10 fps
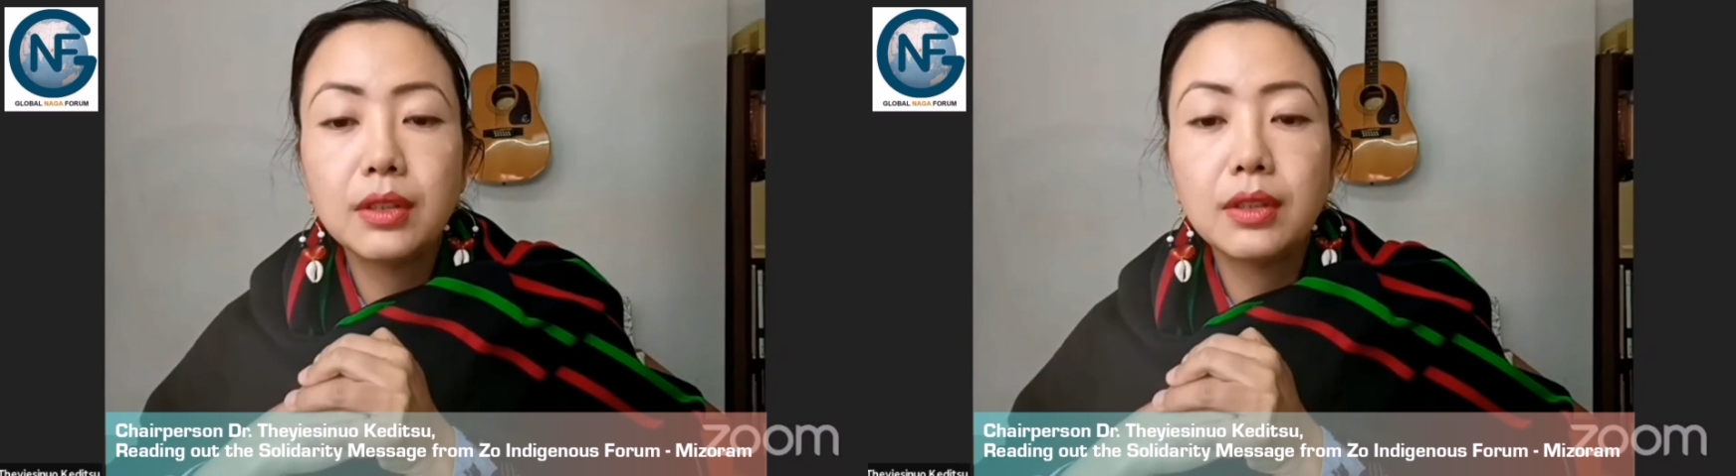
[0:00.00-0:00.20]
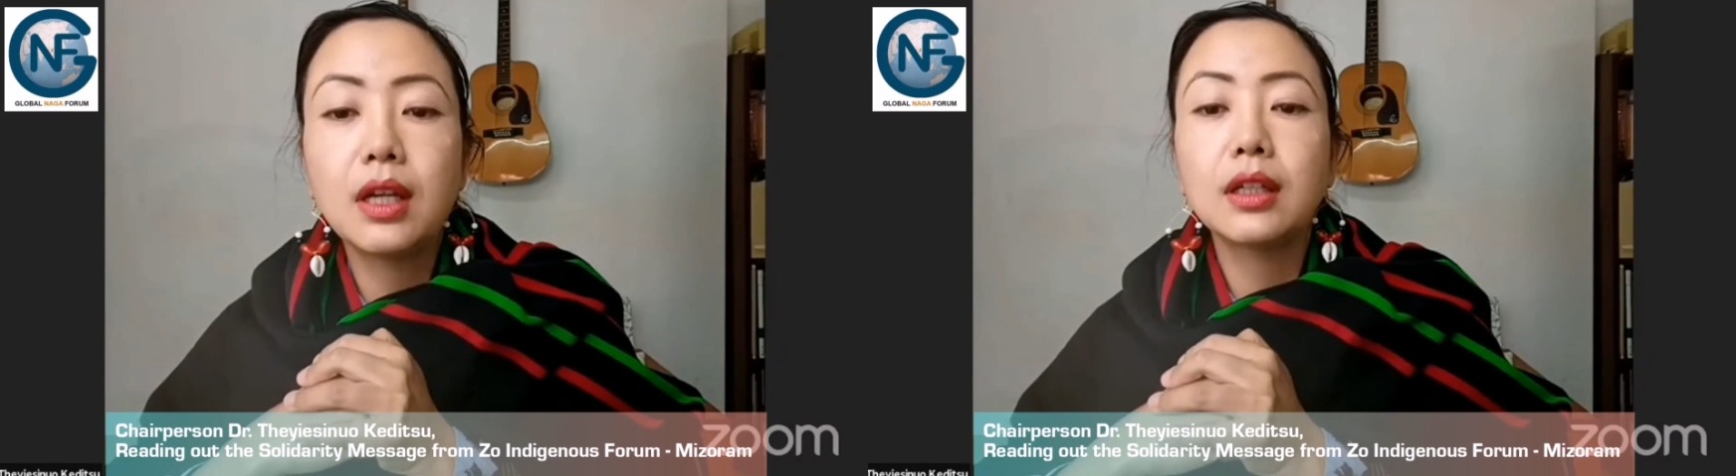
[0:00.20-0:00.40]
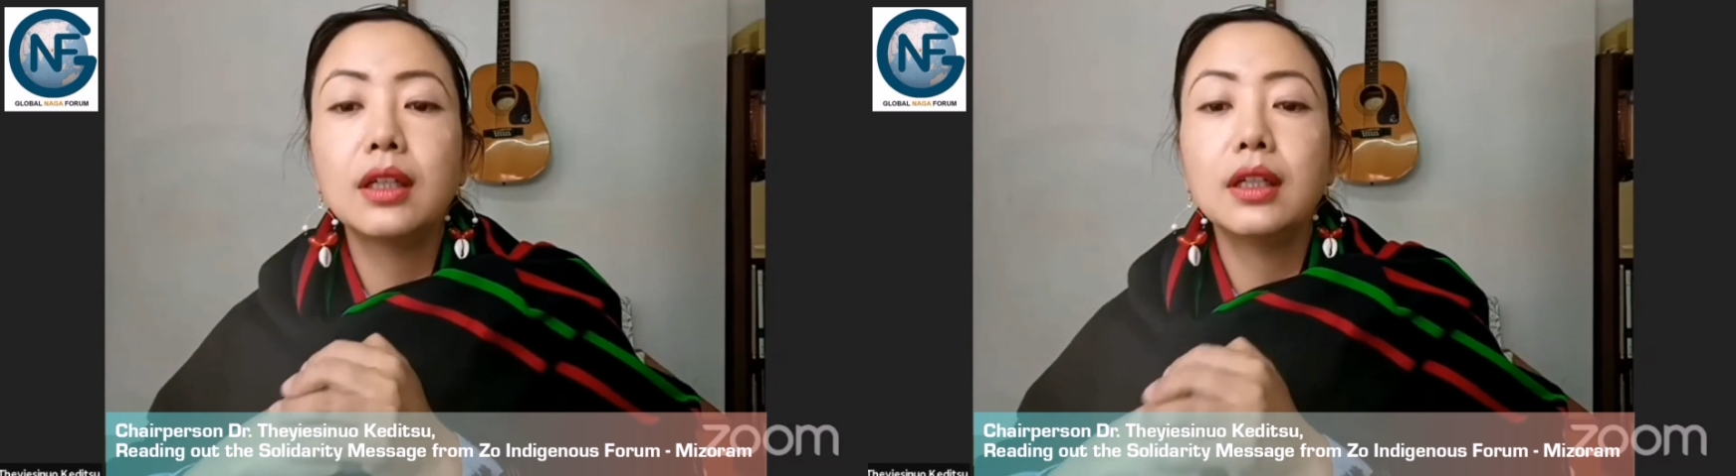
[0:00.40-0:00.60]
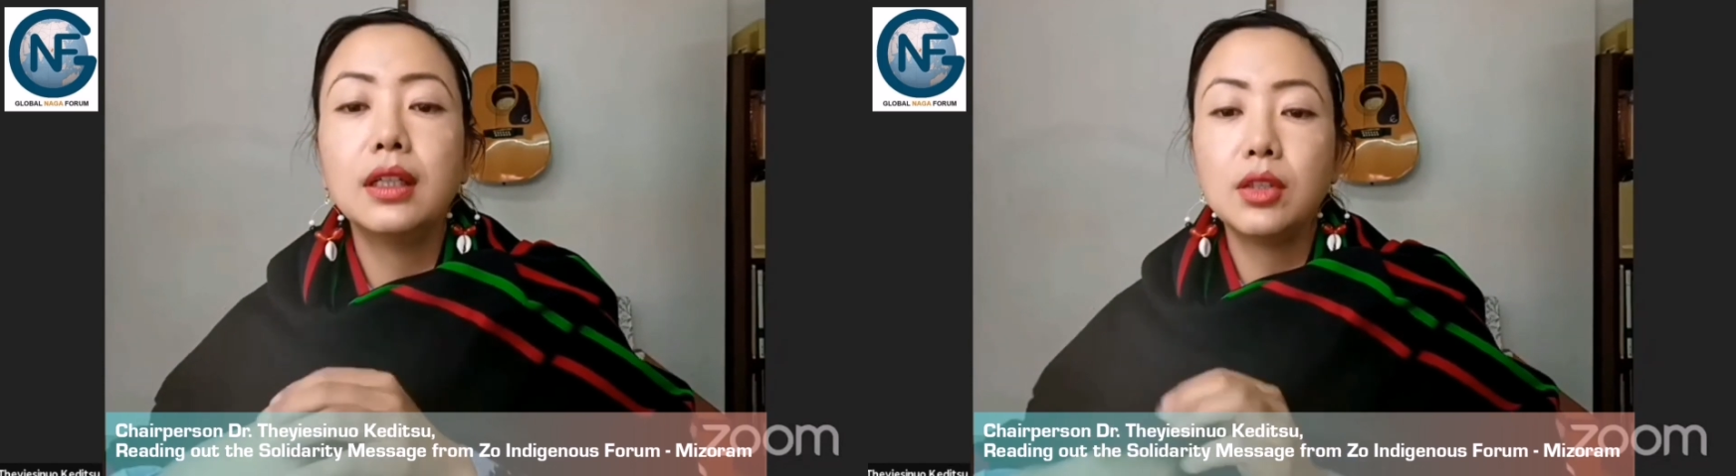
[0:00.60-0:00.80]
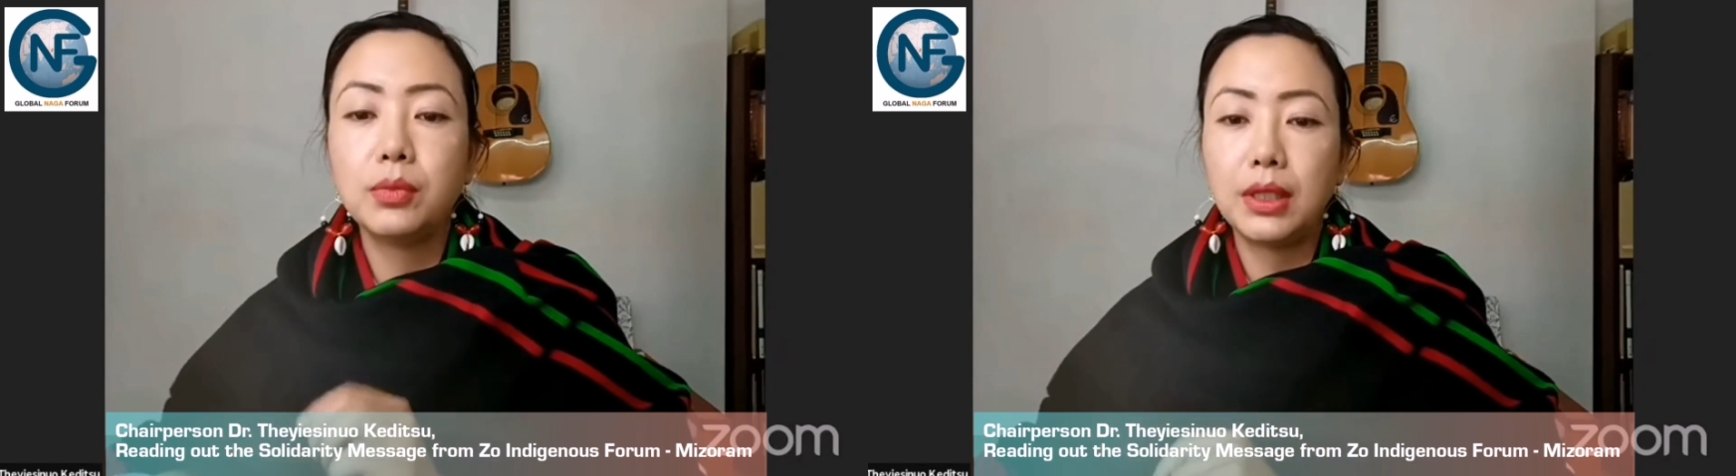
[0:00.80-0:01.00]
Naga
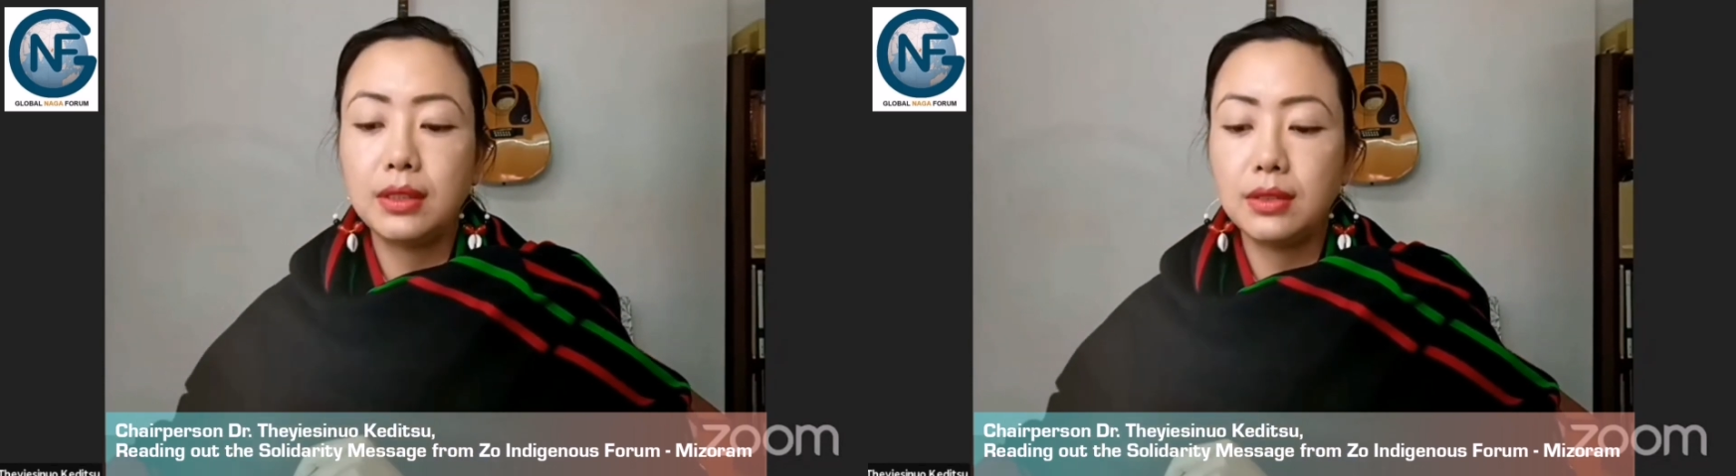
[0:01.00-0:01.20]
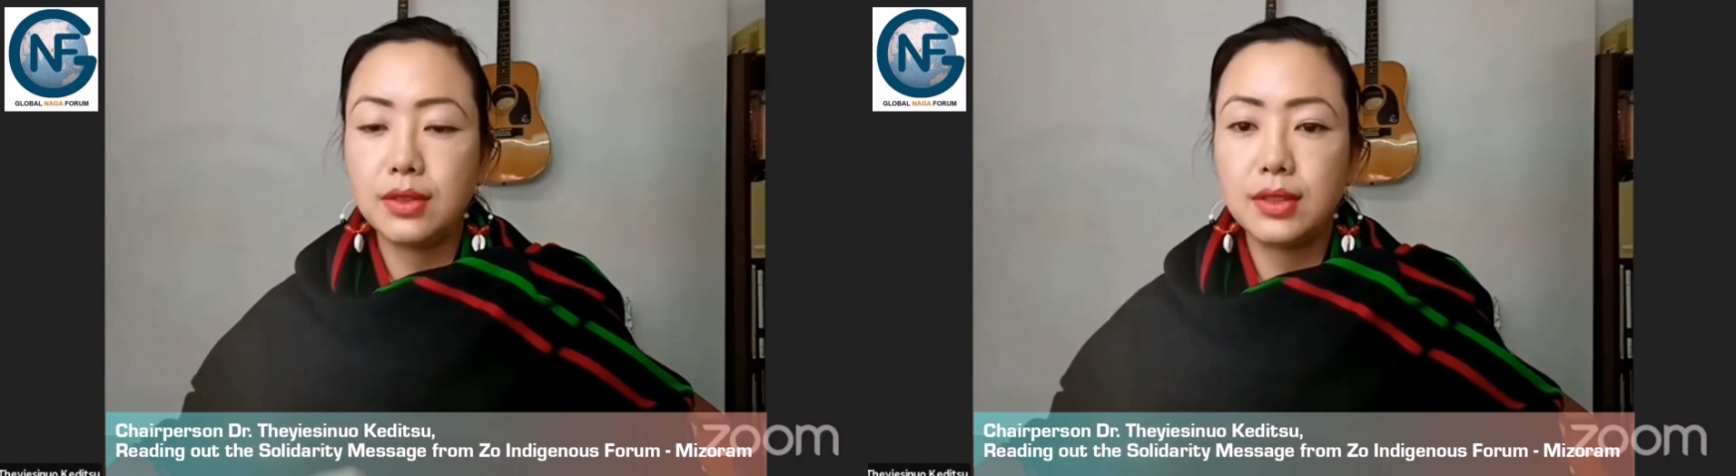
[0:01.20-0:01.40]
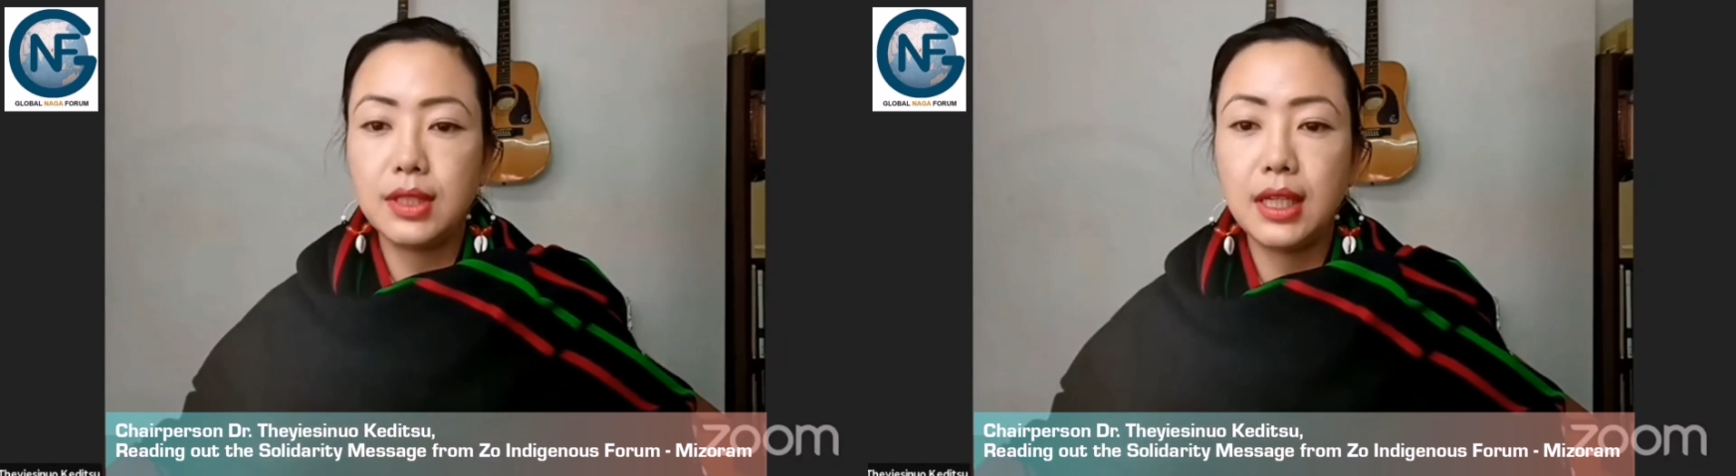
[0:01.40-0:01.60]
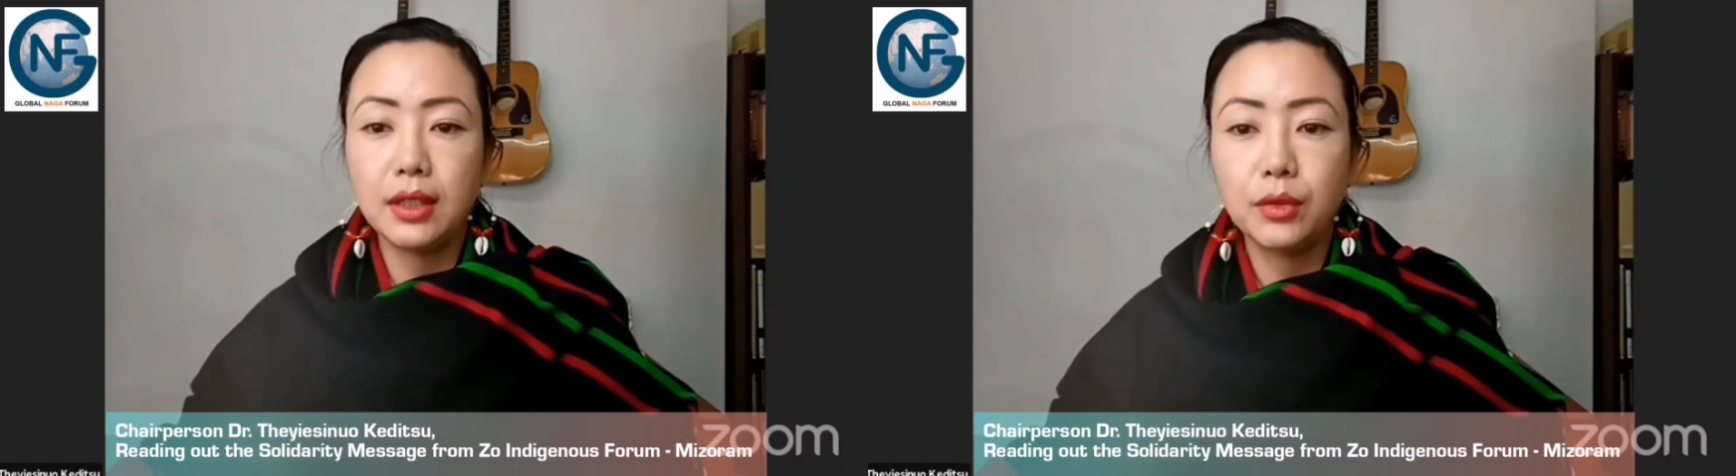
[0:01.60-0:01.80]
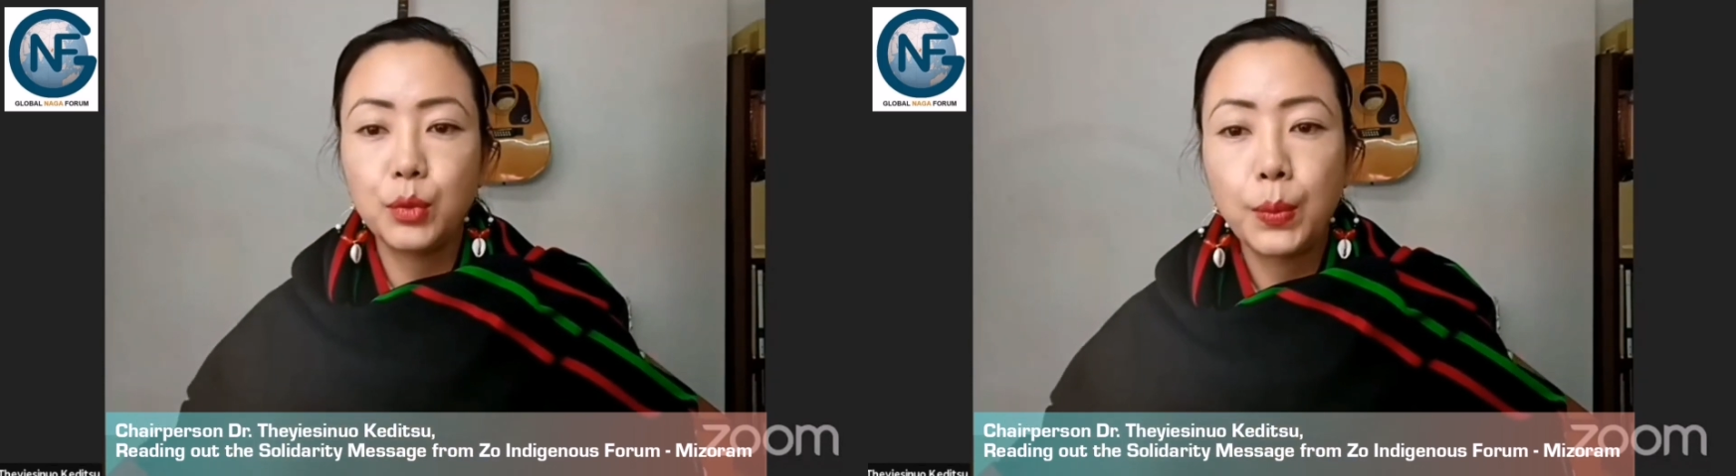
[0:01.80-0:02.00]
Independence Day.